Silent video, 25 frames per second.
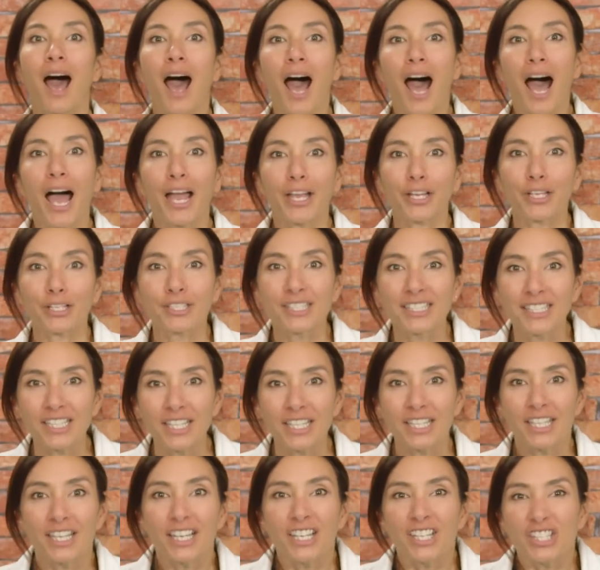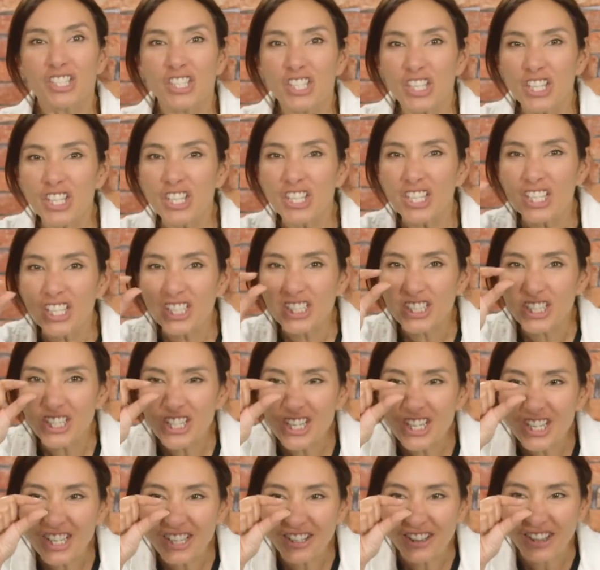I could see teeny,
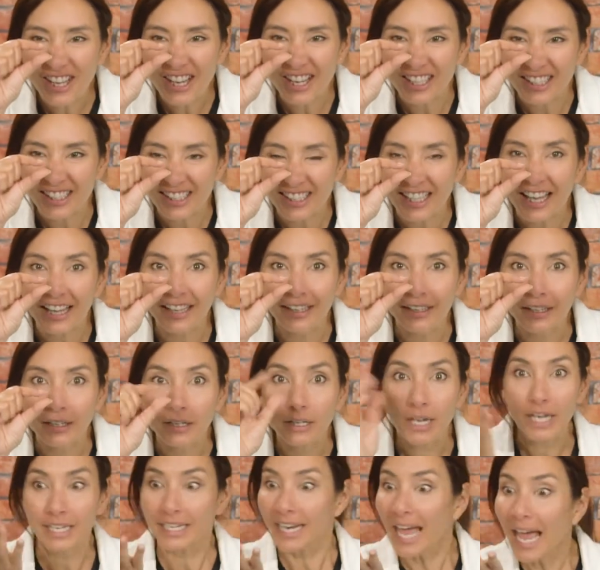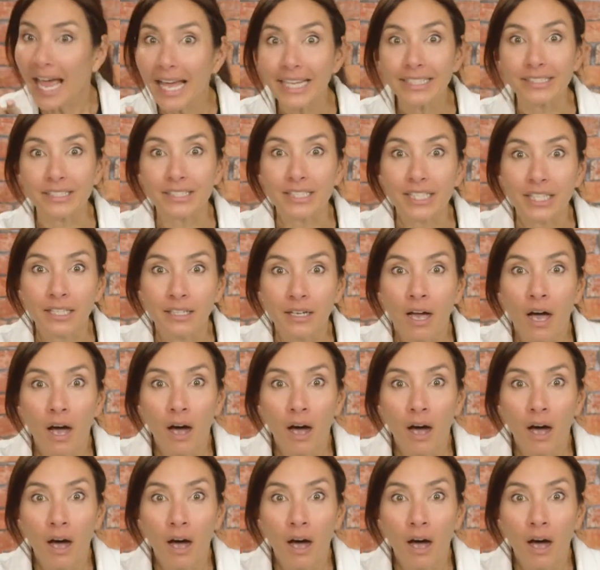teeny things like an ant.